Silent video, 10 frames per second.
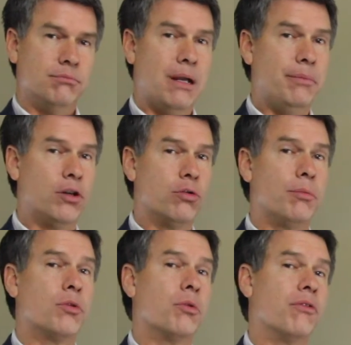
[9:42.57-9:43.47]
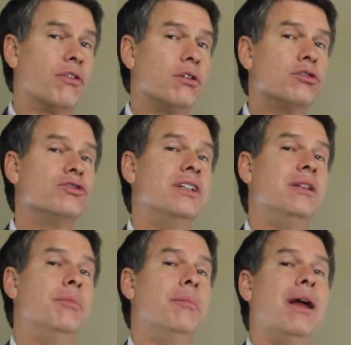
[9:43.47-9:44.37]
Maybe criminal referrals need
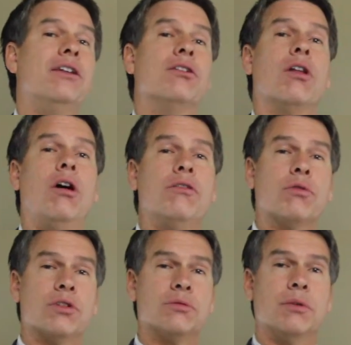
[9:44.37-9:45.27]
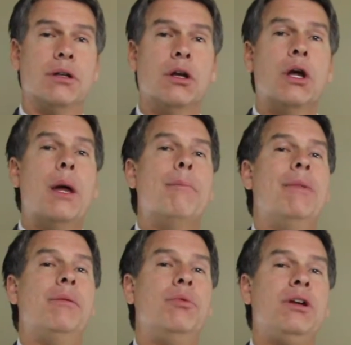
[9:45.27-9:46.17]
to be made to law enforcement.
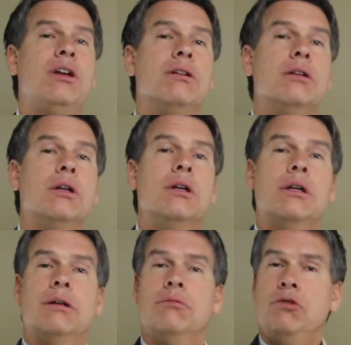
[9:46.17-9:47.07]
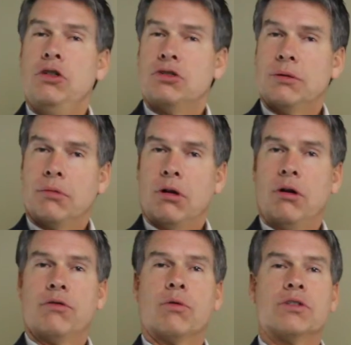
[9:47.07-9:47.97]
Maybe we can use some of law
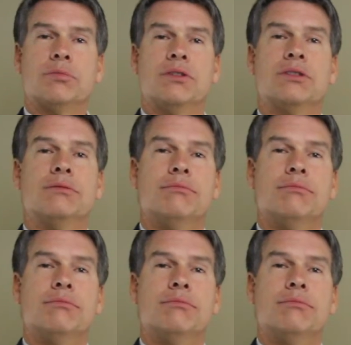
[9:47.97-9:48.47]
enforcement's